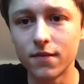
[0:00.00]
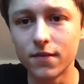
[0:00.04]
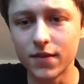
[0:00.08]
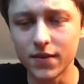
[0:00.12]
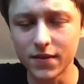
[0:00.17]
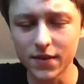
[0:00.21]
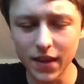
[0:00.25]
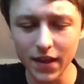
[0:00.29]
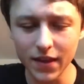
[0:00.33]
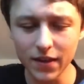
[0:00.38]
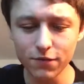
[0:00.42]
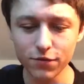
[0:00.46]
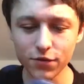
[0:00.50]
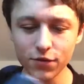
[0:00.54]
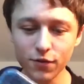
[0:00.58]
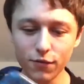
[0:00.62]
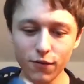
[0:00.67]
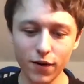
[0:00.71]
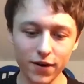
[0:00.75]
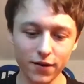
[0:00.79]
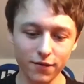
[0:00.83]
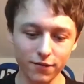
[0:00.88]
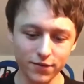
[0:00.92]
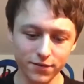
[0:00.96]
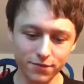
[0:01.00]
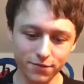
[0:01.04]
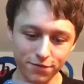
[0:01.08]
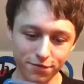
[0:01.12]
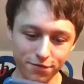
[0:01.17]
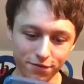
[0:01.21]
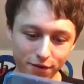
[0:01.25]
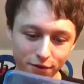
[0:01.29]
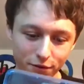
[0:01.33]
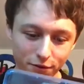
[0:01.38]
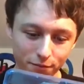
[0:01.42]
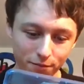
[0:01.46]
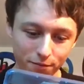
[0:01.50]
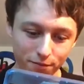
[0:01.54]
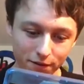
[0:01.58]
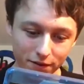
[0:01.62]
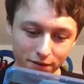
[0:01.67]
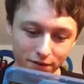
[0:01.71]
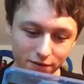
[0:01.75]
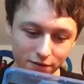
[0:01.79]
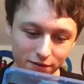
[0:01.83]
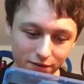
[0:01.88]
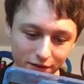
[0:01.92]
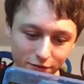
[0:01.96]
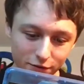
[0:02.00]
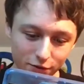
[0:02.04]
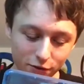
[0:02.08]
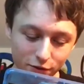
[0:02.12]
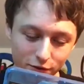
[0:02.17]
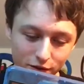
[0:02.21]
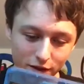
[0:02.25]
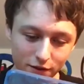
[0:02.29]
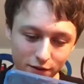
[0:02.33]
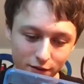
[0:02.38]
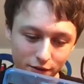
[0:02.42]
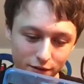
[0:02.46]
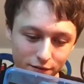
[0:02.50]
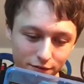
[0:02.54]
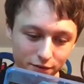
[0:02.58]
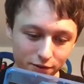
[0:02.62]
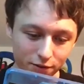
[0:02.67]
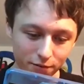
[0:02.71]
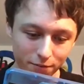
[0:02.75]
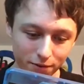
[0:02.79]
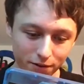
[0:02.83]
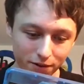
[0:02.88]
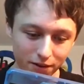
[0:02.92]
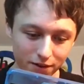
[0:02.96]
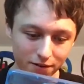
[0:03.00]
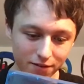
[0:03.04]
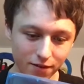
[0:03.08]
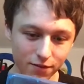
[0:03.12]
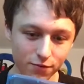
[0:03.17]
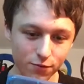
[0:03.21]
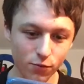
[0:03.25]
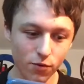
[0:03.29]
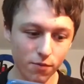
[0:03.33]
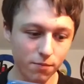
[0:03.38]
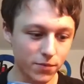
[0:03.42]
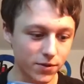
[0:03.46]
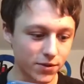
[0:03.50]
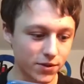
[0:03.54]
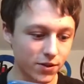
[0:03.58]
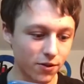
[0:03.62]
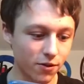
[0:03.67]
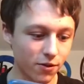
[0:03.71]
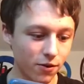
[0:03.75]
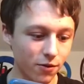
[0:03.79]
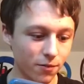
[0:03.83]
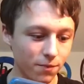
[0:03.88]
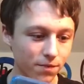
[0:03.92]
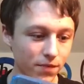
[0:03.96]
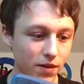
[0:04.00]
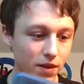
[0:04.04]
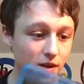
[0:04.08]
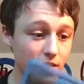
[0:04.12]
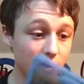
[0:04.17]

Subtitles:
Is that even the right film? It doesn't even look like the right film, but yeah, it says One Missed Call.